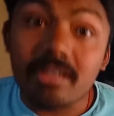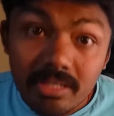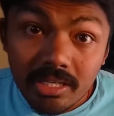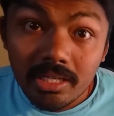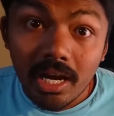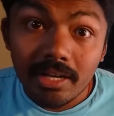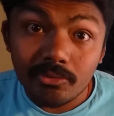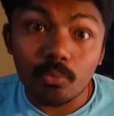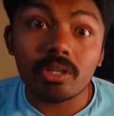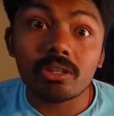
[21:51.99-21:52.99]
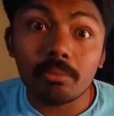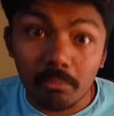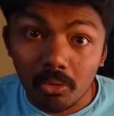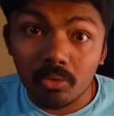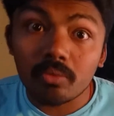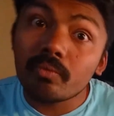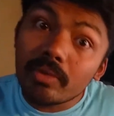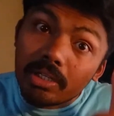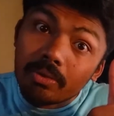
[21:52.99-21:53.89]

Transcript: and see you guys with more